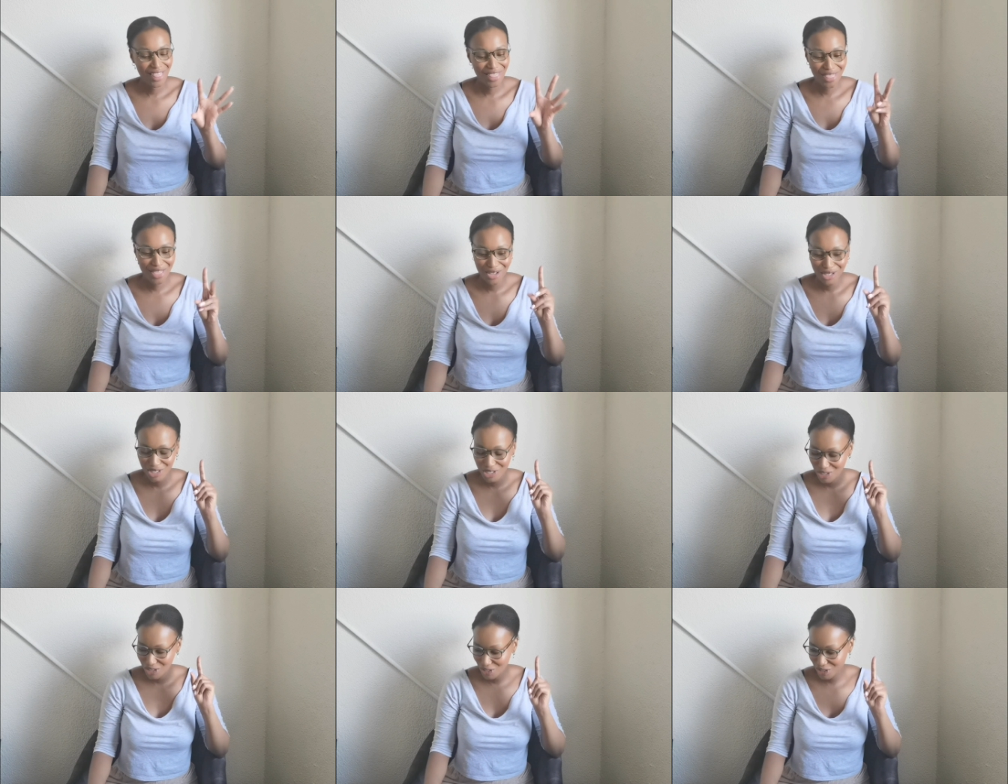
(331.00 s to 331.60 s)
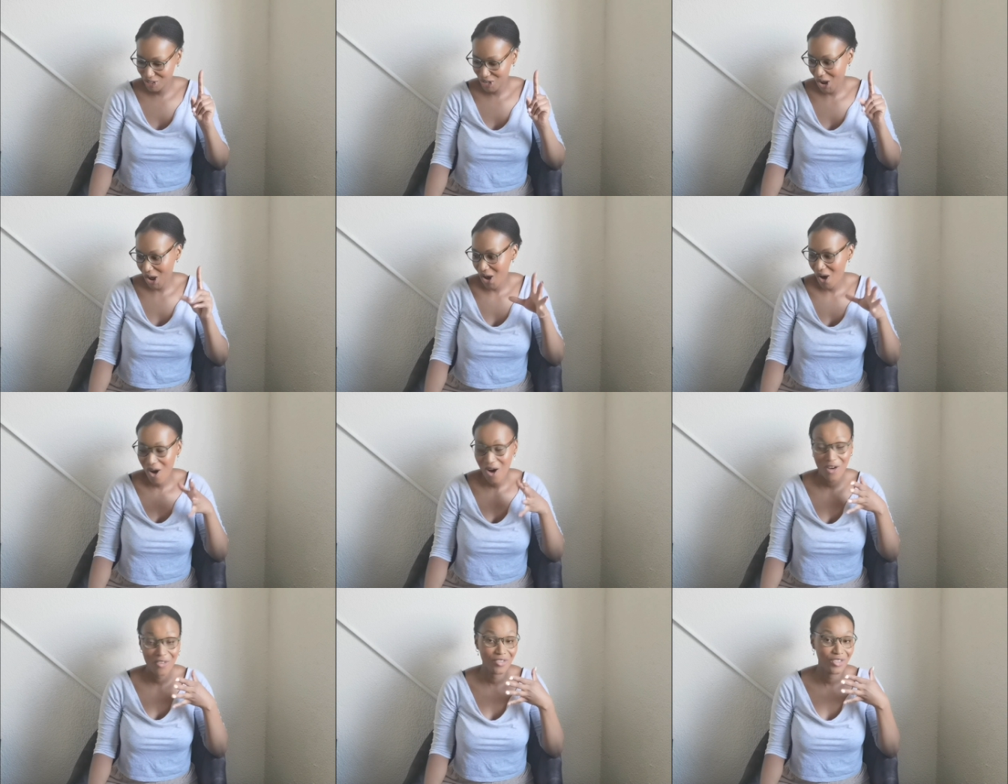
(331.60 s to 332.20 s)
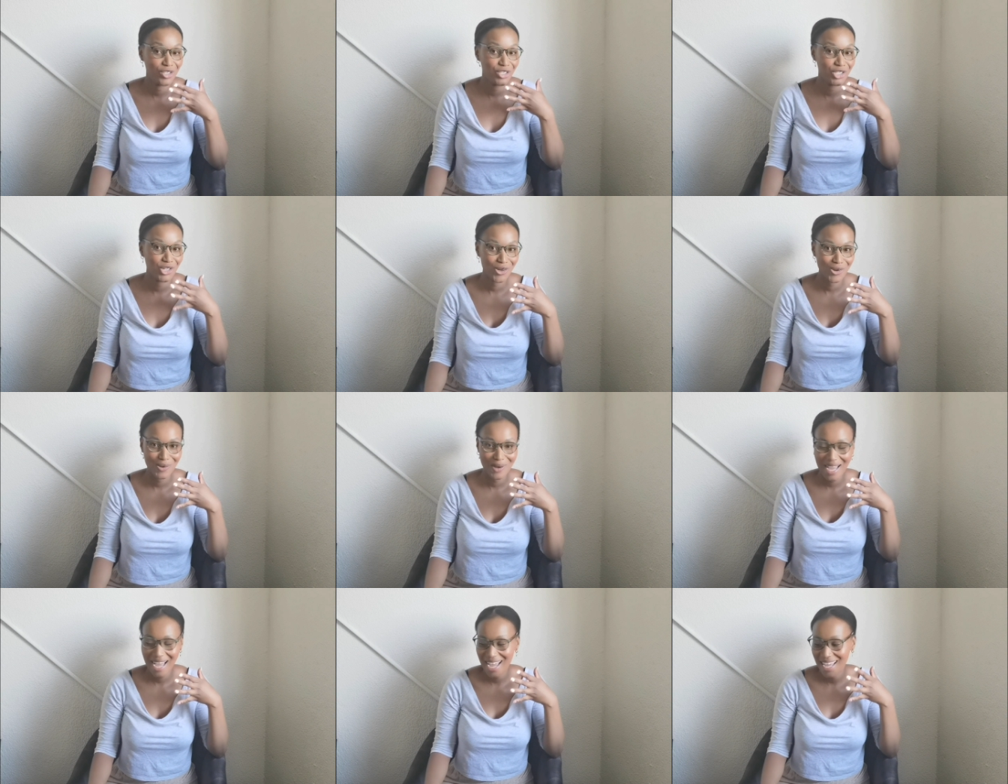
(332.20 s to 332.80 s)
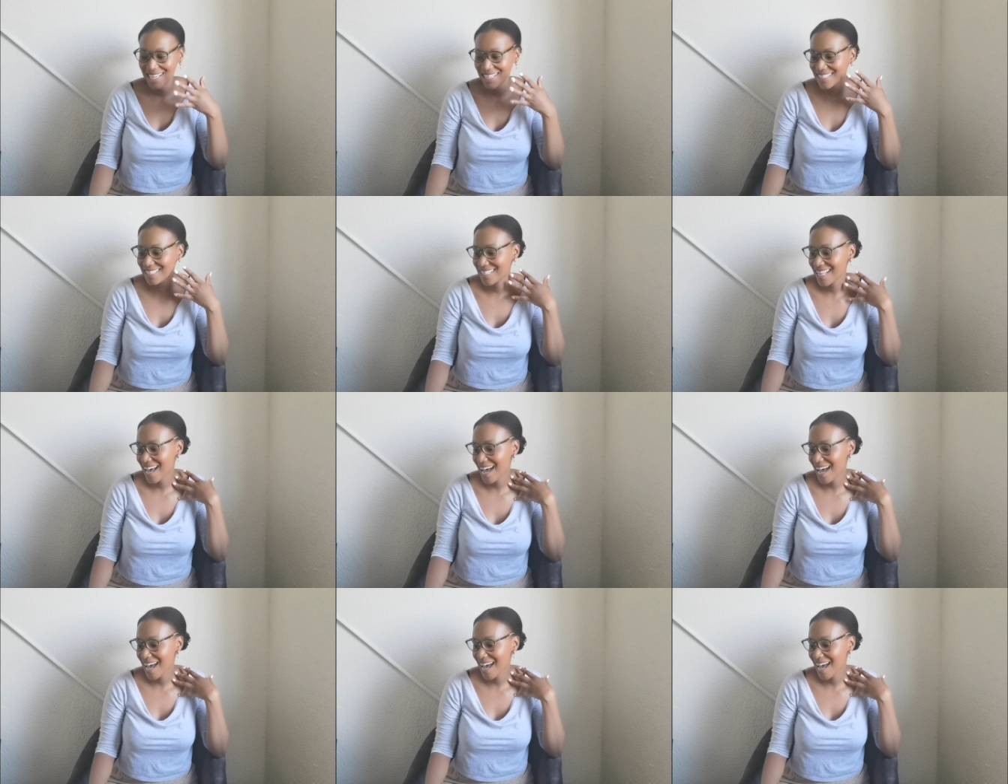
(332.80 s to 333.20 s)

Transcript: the star of the show, guys.